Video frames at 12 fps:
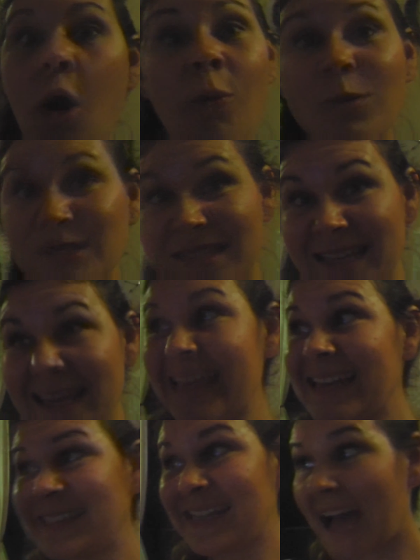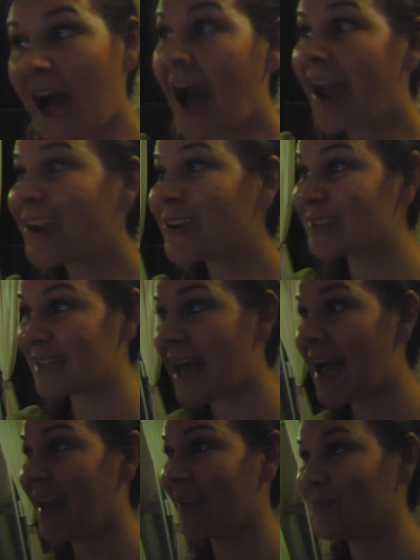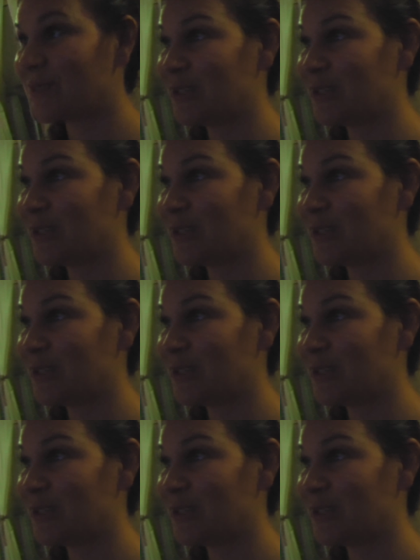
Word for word: almost the entire time